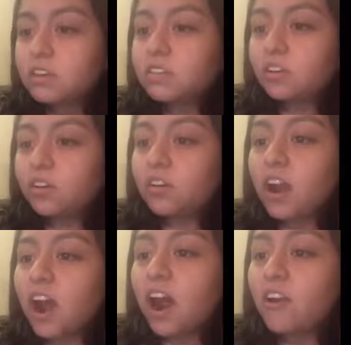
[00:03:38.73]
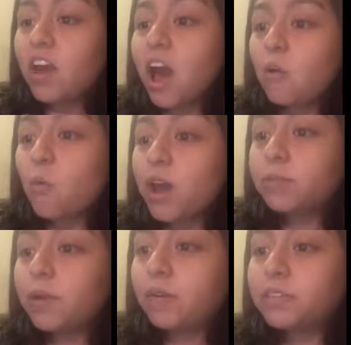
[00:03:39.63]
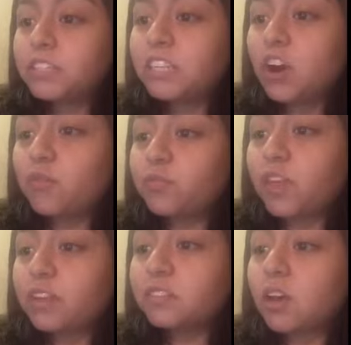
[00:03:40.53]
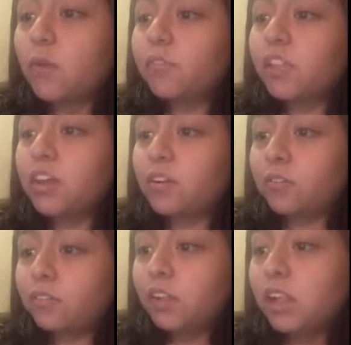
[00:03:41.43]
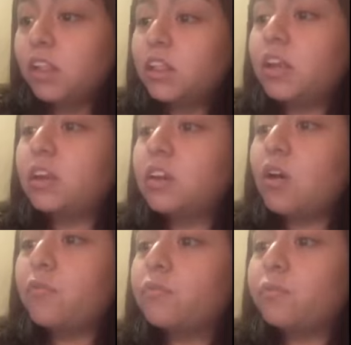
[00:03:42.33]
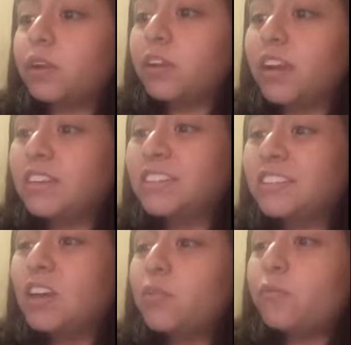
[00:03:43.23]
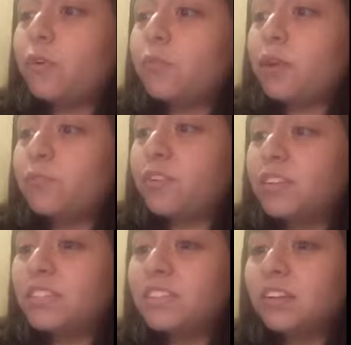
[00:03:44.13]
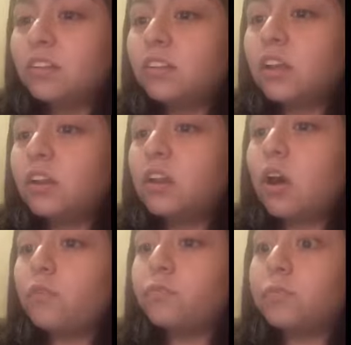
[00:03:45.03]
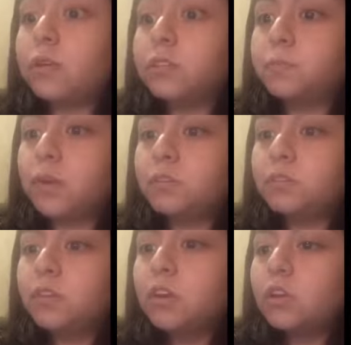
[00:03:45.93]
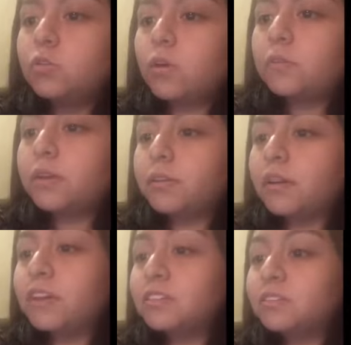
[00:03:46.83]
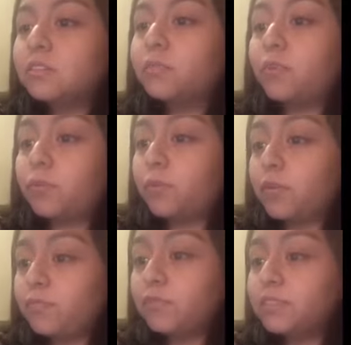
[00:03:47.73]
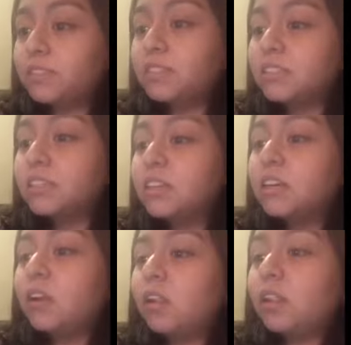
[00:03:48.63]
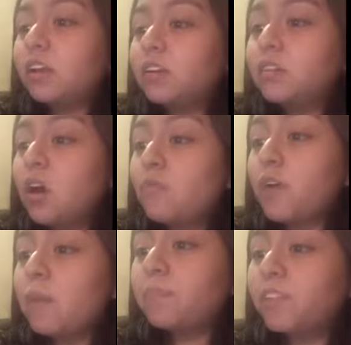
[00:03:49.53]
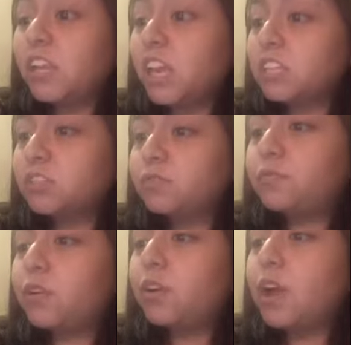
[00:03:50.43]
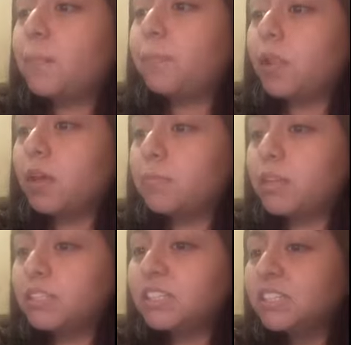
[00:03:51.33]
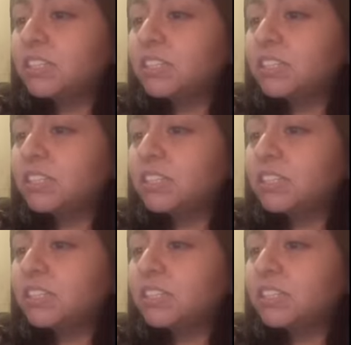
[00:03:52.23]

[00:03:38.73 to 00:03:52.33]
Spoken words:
There are a wide variety of types of letter: letter of request for reference, letter of response to a request for reference, letter of application for employment,